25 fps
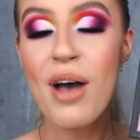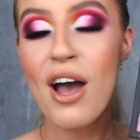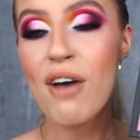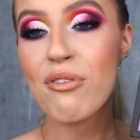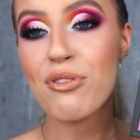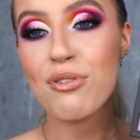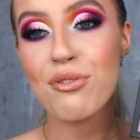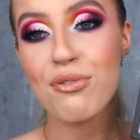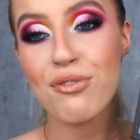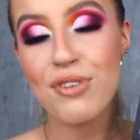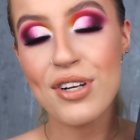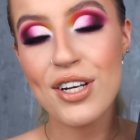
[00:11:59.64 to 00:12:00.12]

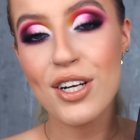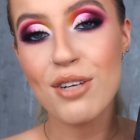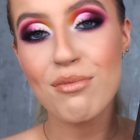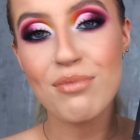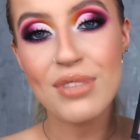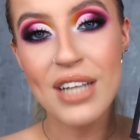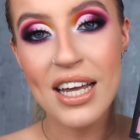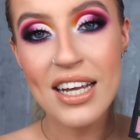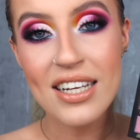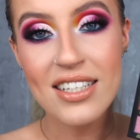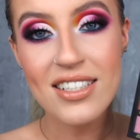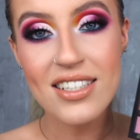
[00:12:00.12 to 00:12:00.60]
after
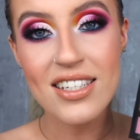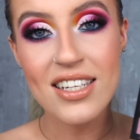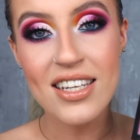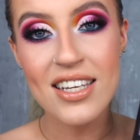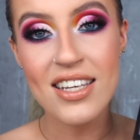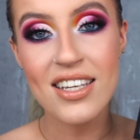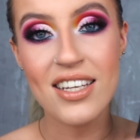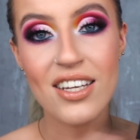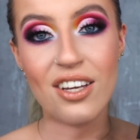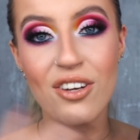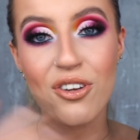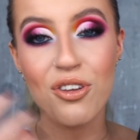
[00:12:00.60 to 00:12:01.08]
Freedom
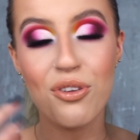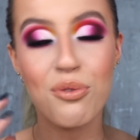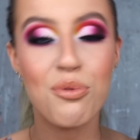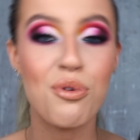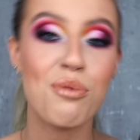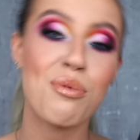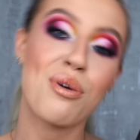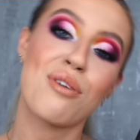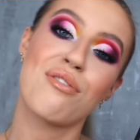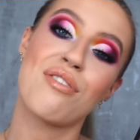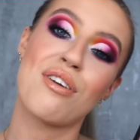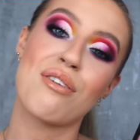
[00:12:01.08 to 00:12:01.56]
90, another one
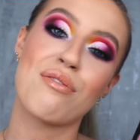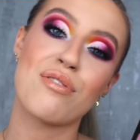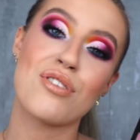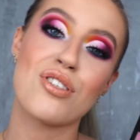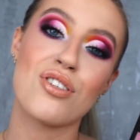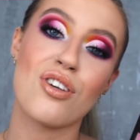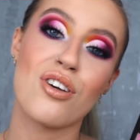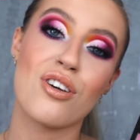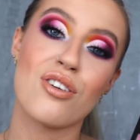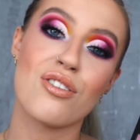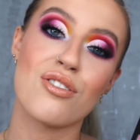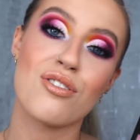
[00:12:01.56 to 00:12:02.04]
of my favorite
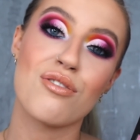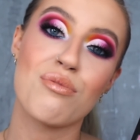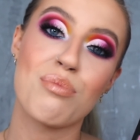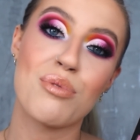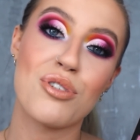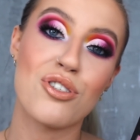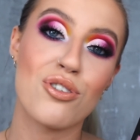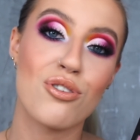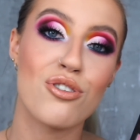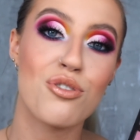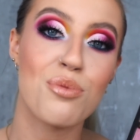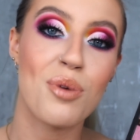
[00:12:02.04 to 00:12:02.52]
songs
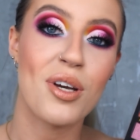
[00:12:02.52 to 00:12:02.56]
with George